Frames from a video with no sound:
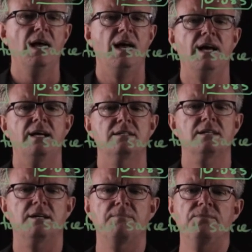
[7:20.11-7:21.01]

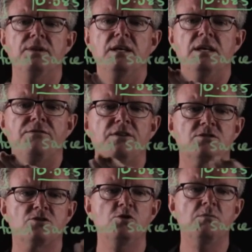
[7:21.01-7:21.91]
And if there's
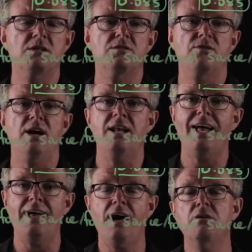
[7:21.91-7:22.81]
too much of that,
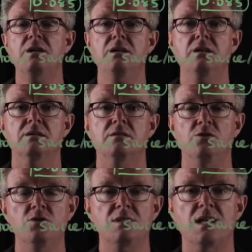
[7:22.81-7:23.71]
algae
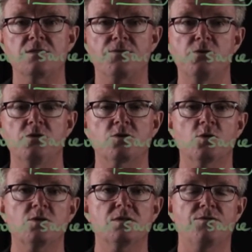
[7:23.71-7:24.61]
use that as a food
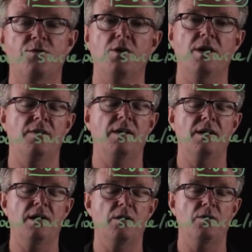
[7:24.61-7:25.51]
source and
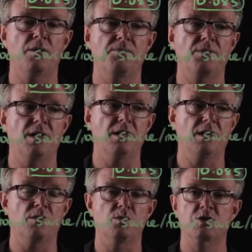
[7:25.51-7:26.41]

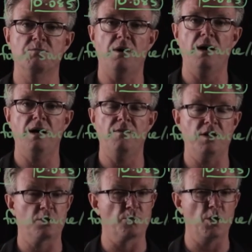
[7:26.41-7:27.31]
they respire and
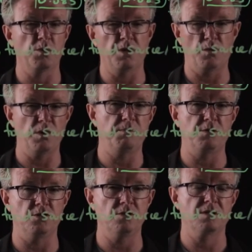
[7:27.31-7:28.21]
they grow and they
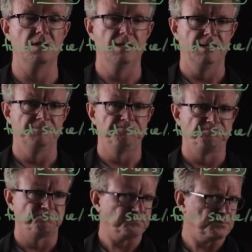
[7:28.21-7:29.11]
reproduce
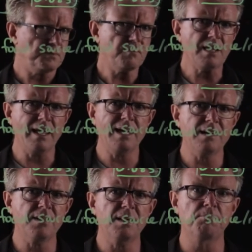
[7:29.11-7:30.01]

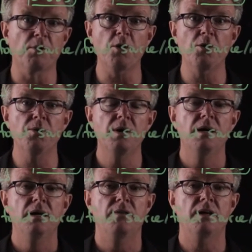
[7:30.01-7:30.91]
and they blow
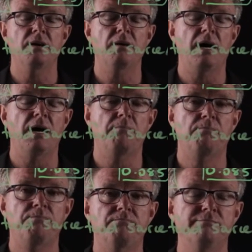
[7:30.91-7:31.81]

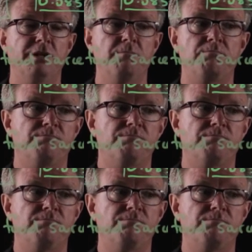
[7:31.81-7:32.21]
their